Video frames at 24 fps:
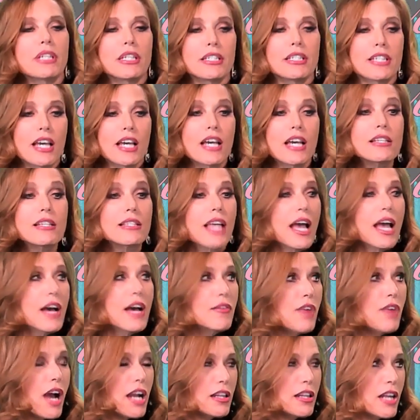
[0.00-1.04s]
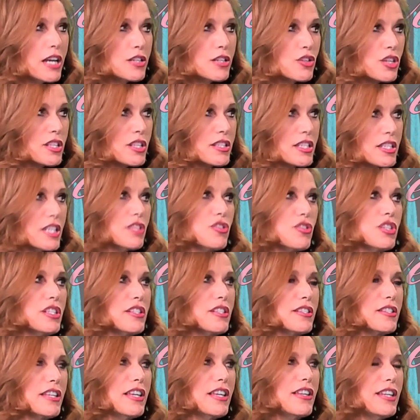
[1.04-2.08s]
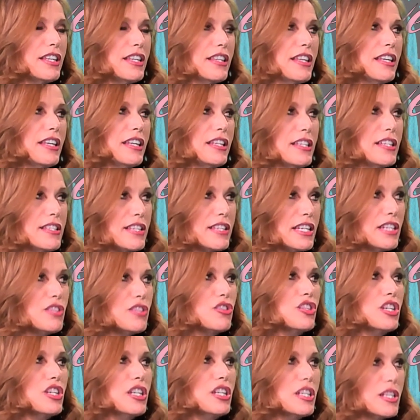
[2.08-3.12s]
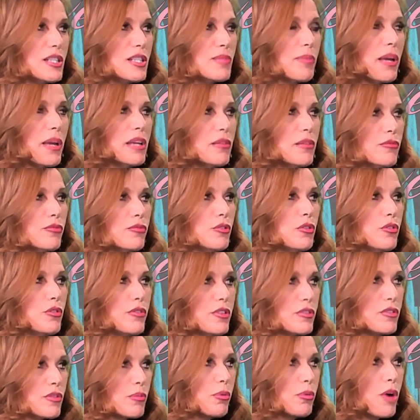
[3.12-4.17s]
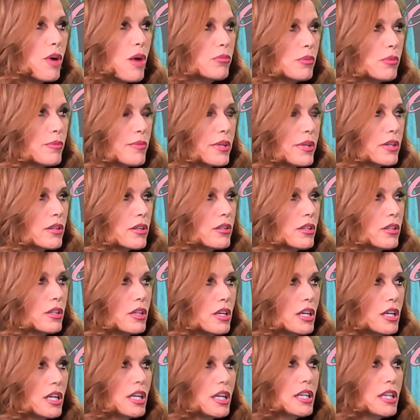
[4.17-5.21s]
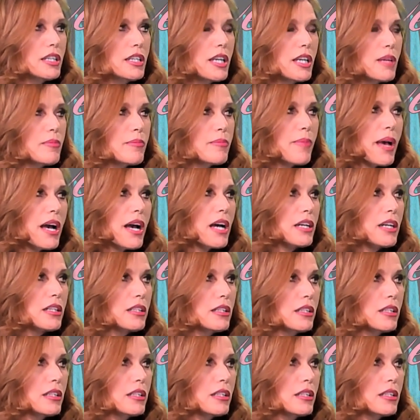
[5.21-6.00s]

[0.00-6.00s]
does have eyelash extensions and it is itchy and it's painful, there's a problem there and come back.